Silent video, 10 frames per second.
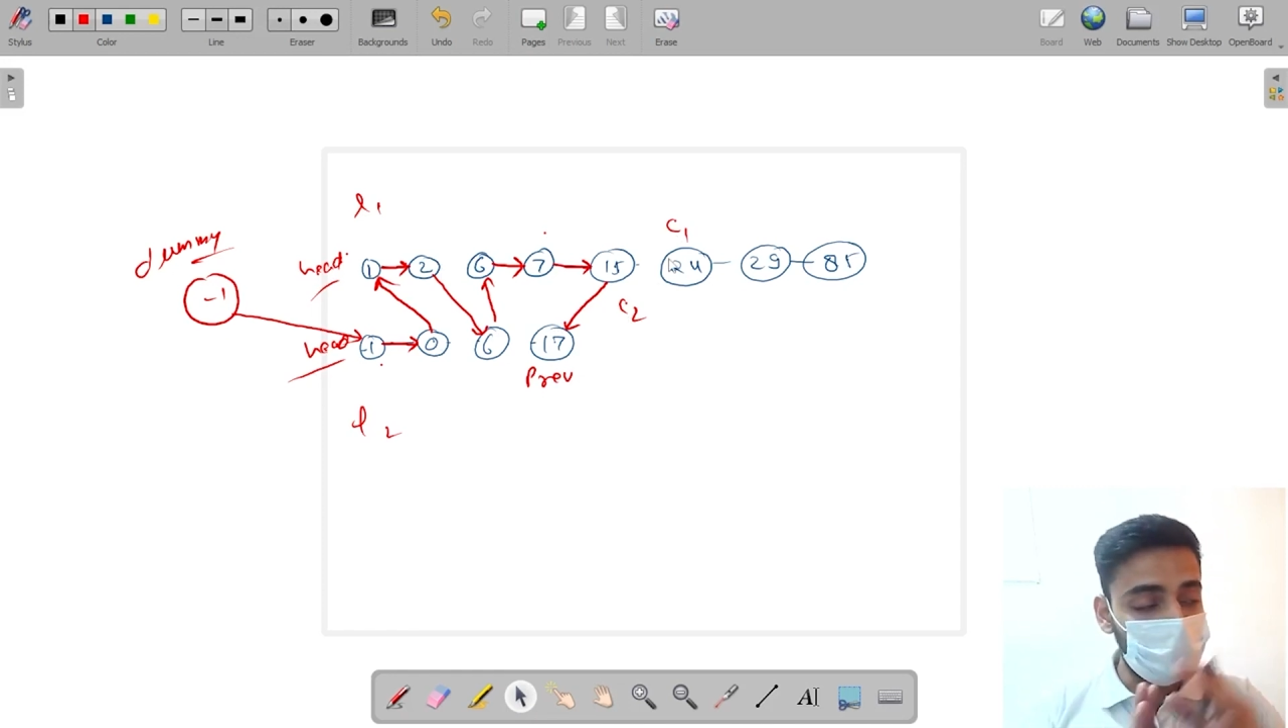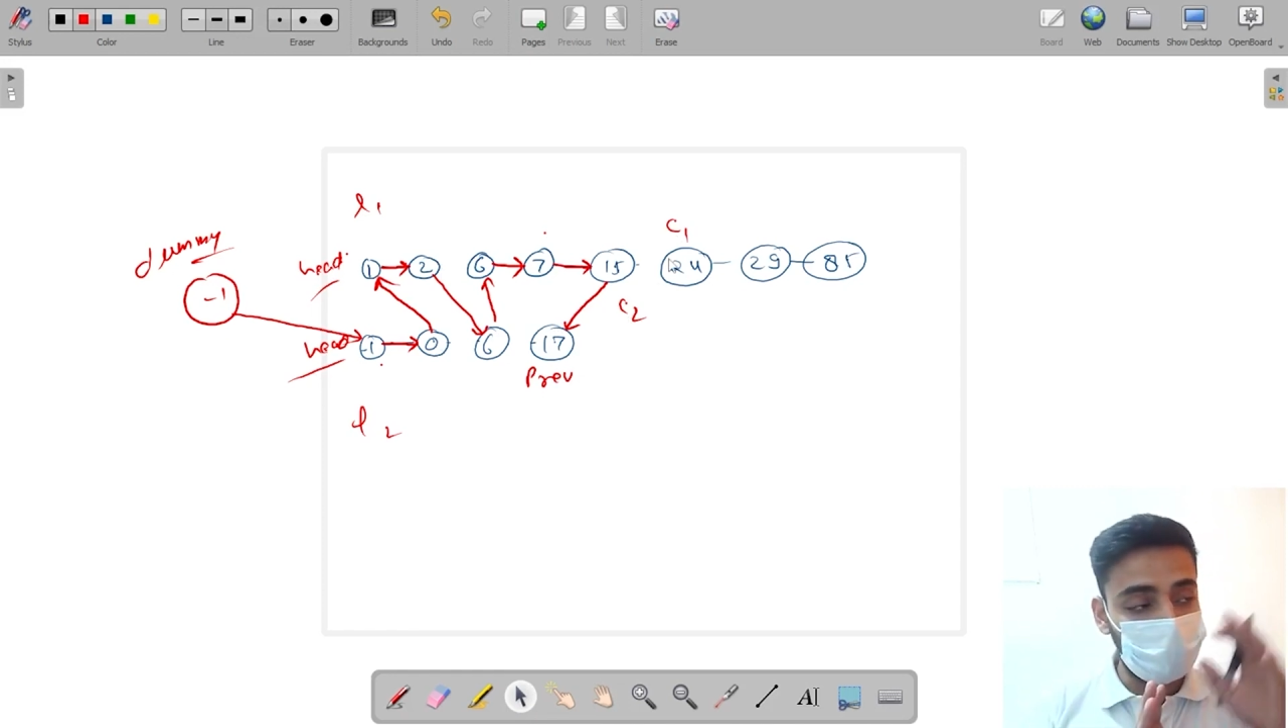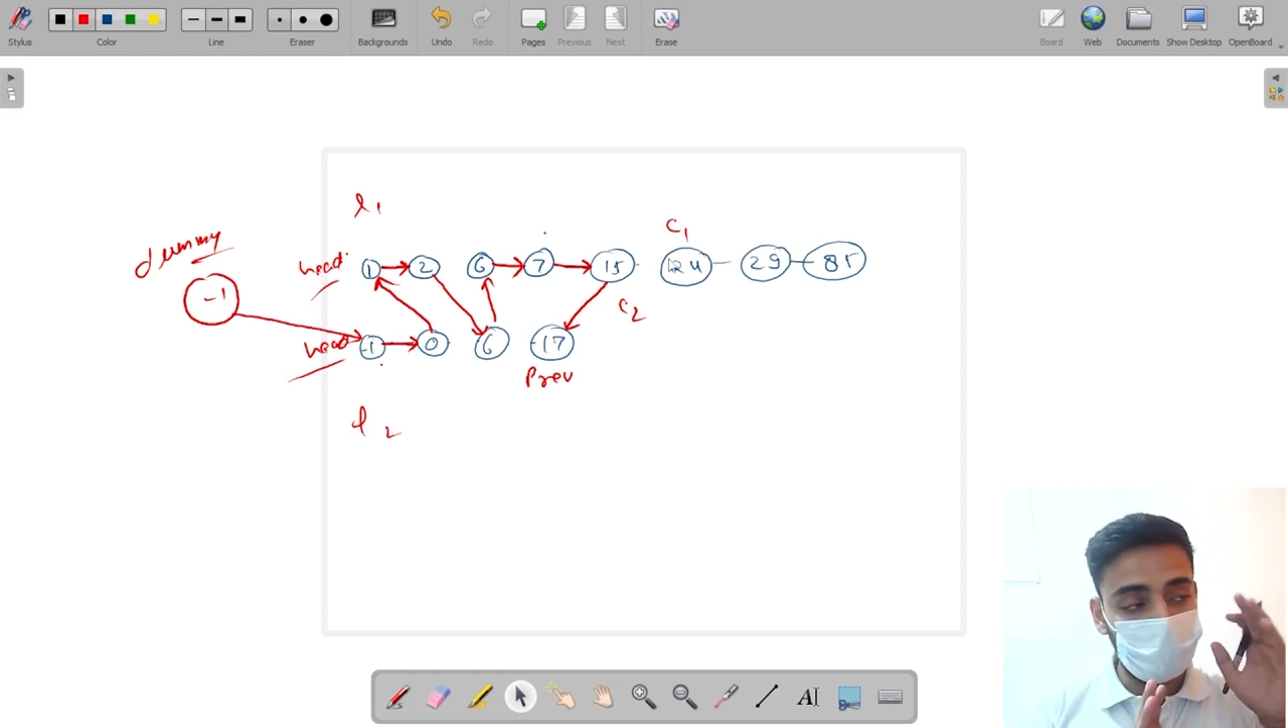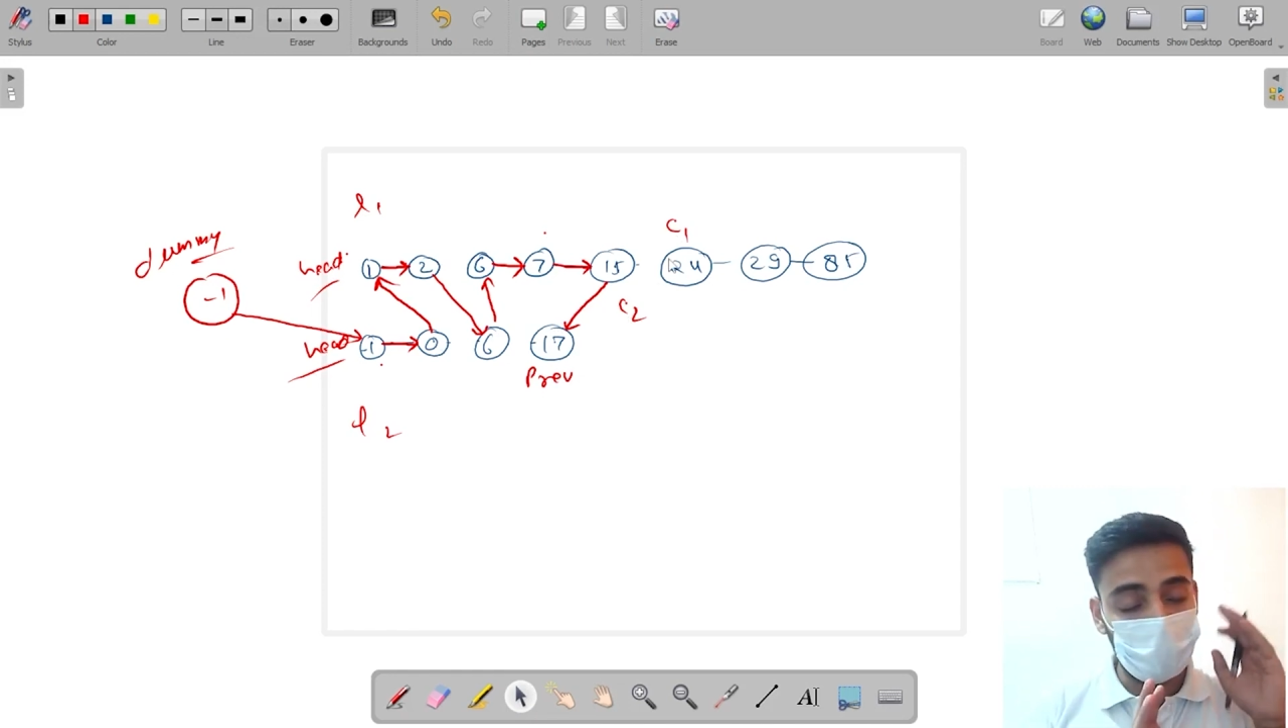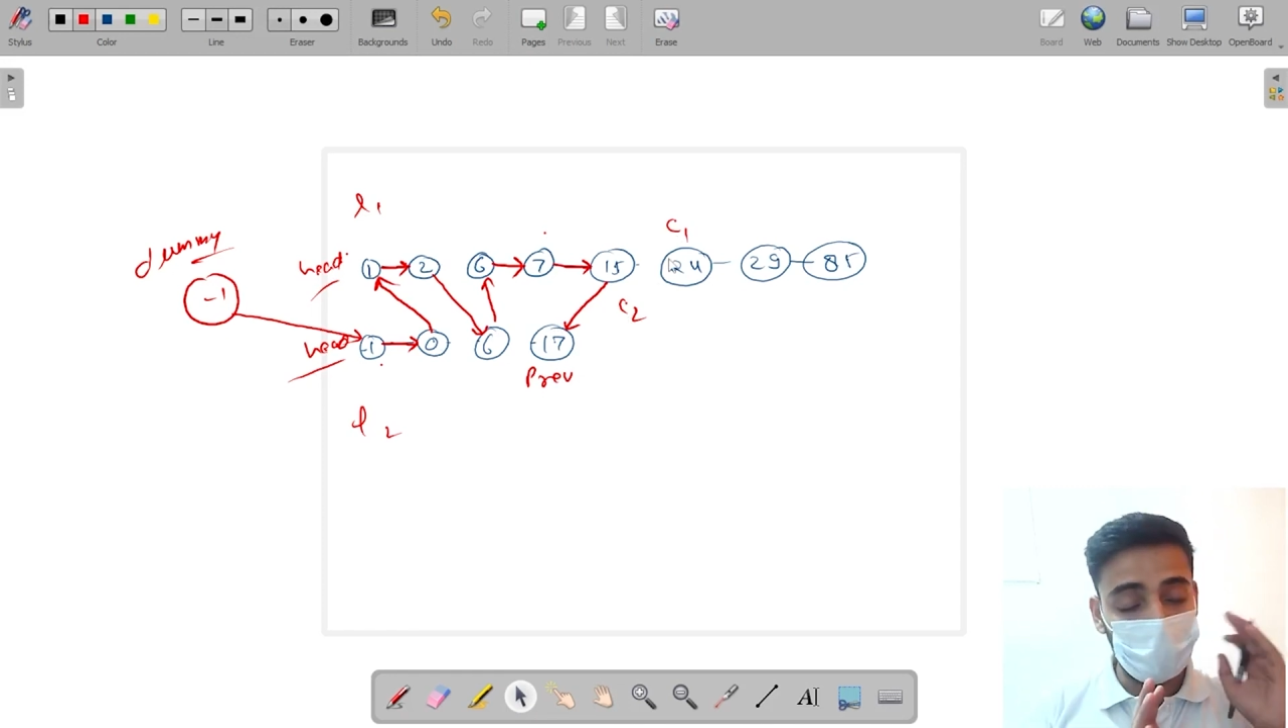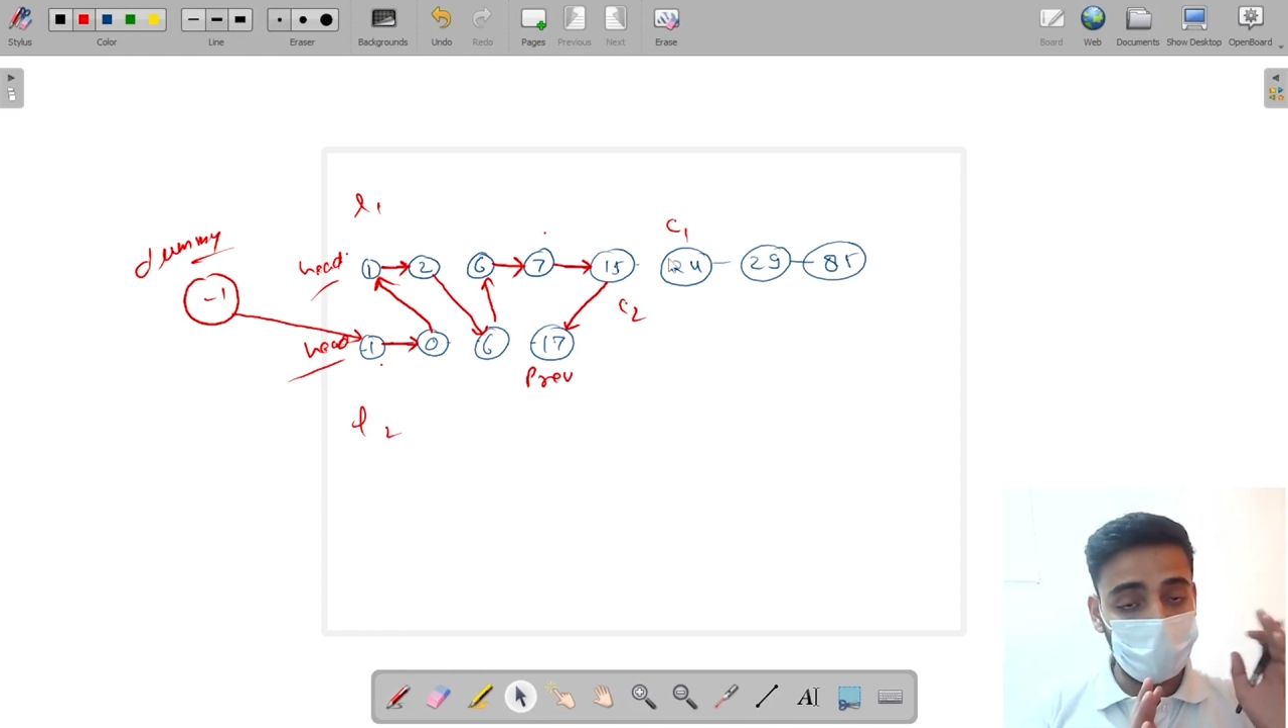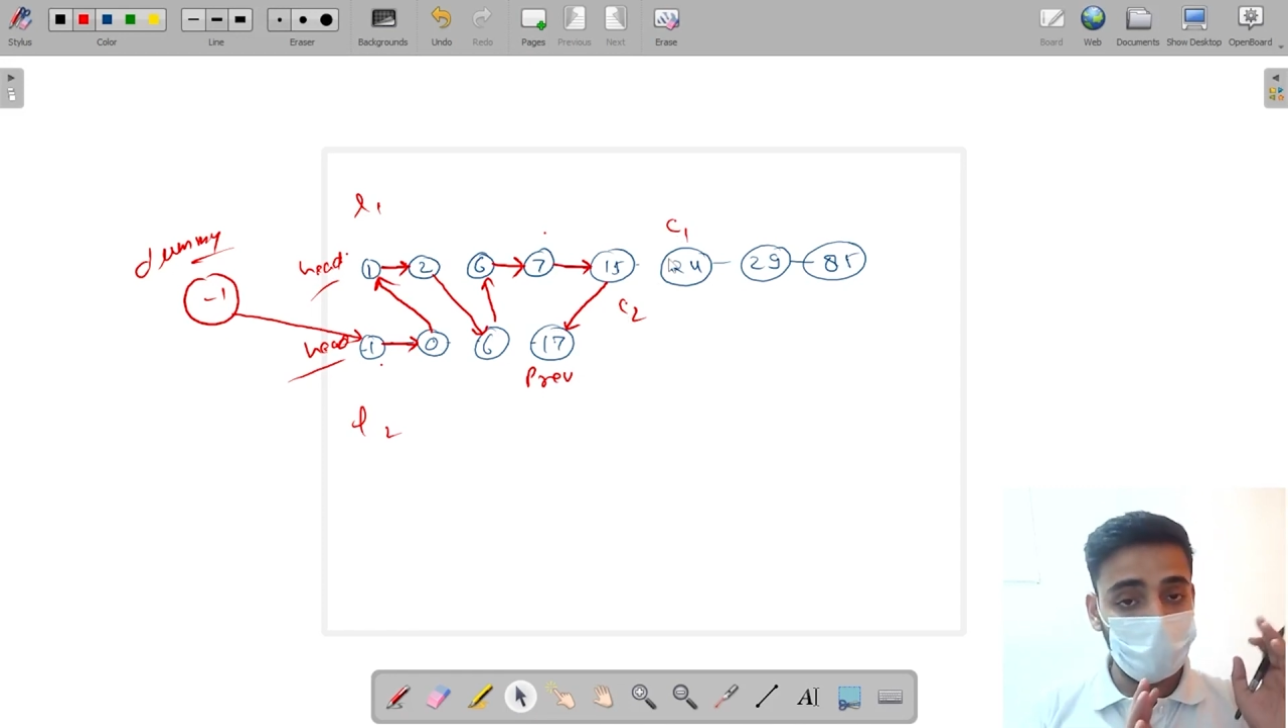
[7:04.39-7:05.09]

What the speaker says: to the